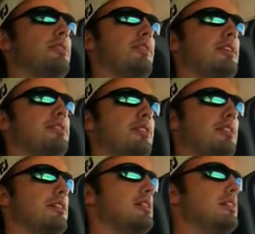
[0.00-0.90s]
invested
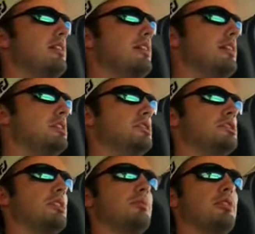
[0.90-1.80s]
in is
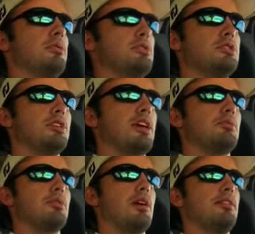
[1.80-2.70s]
just something that we should have
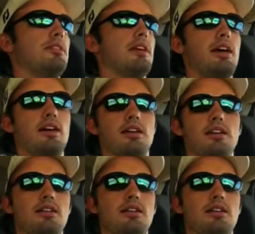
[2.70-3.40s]
kept around today.